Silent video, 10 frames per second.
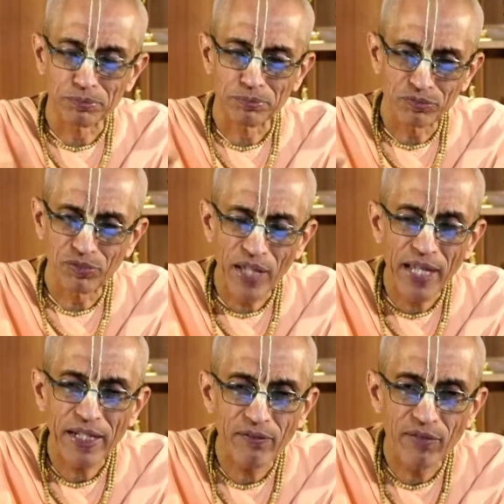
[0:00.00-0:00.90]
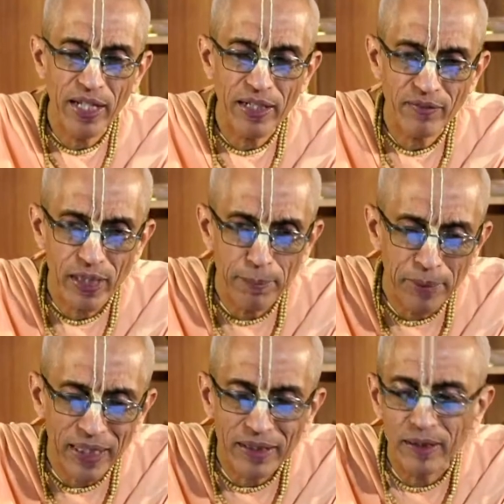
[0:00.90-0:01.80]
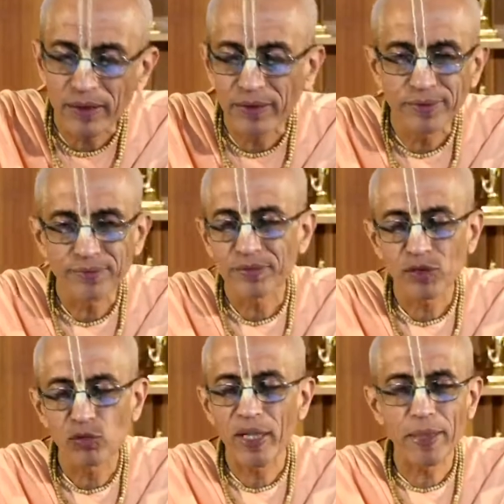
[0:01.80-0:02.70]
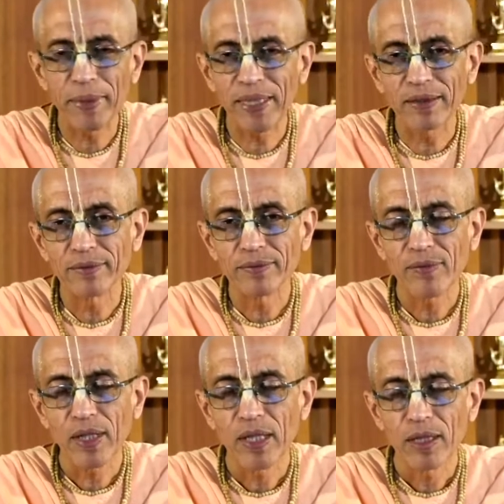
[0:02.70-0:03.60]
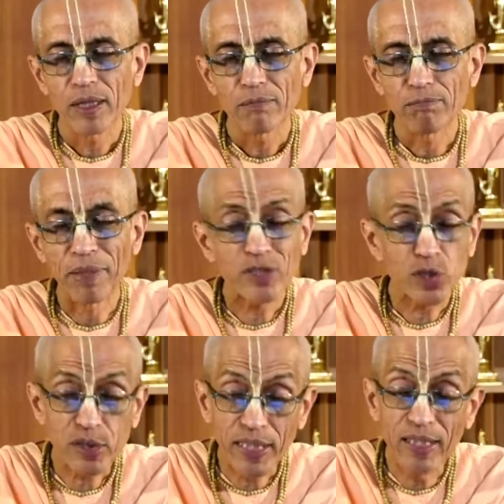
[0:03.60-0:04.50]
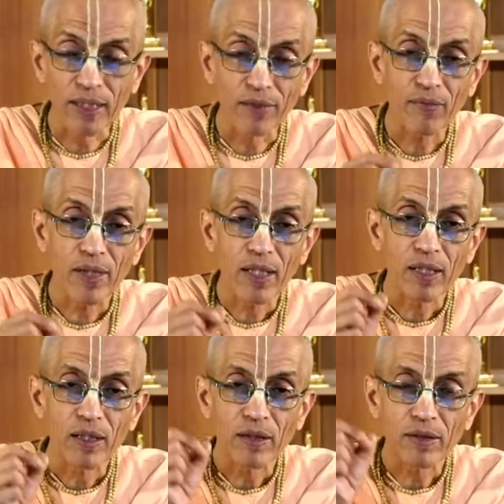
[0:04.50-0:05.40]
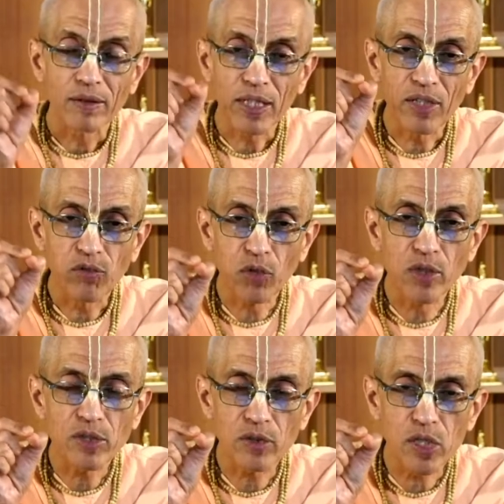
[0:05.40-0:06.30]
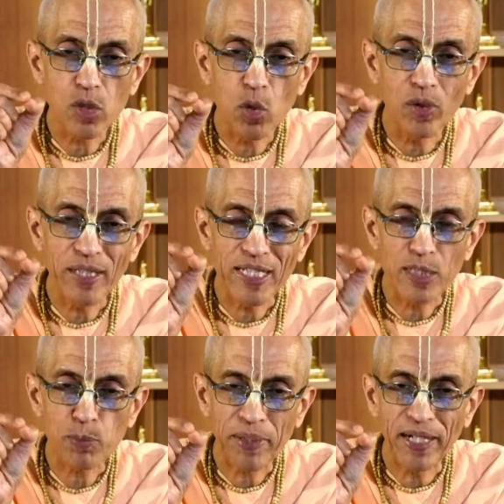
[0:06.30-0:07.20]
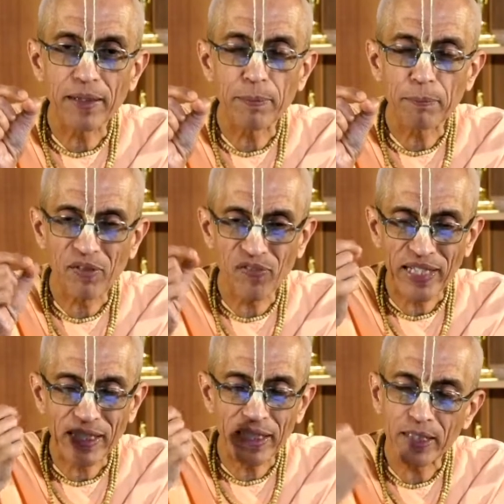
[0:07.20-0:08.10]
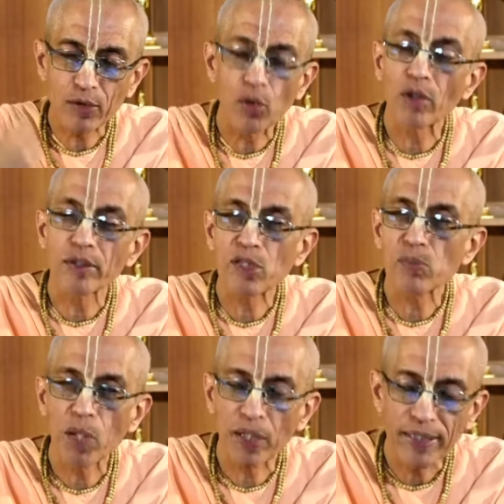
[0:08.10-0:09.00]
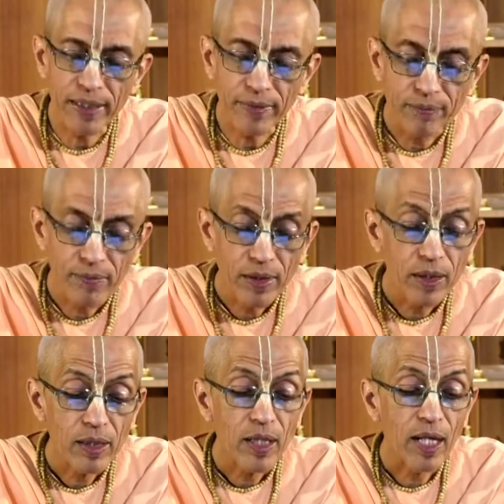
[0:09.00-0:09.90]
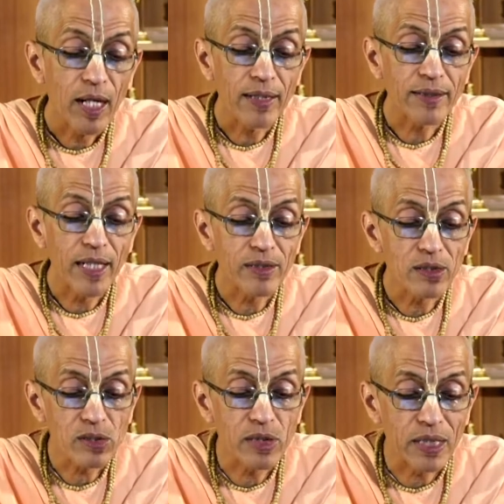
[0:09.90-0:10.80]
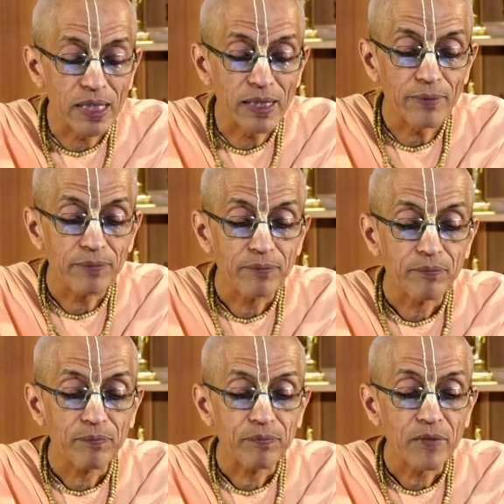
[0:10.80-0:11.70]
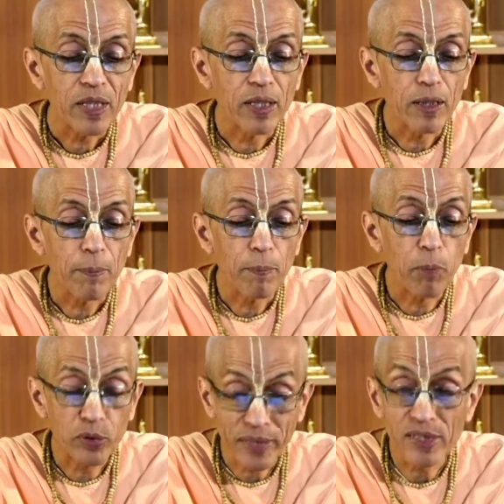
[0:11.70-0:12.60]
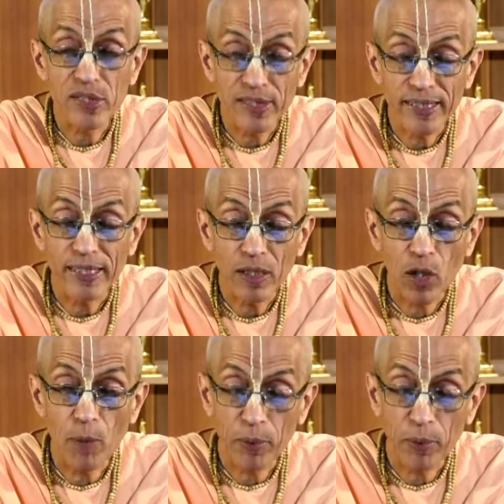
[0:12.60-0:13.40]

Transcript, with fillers: very, very, very big, very big. But still, the influence of the soul is spread perfectly throughout this body and that is the uh, potency or